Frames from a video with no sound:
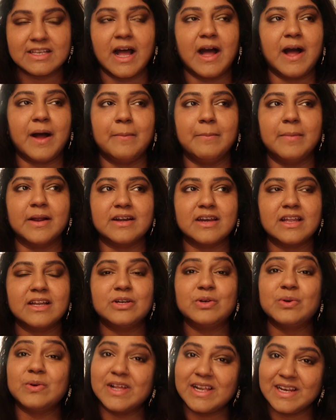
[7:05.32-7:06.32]
but
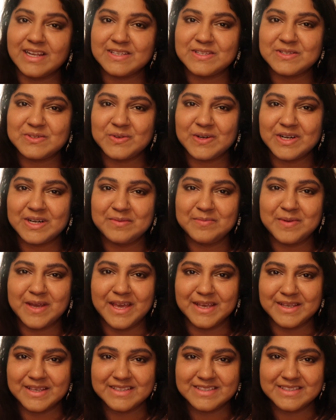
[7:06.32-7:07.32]
today let's do it
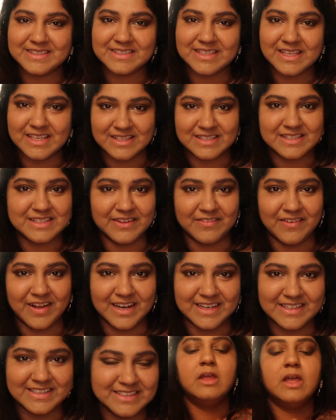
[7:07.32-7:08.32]
because it's
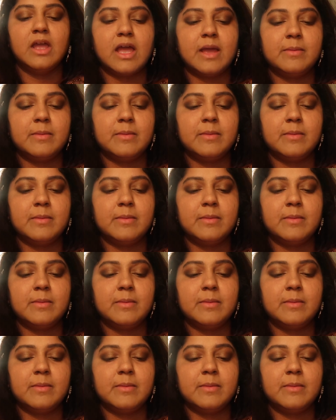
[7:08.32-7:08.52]
Diwali.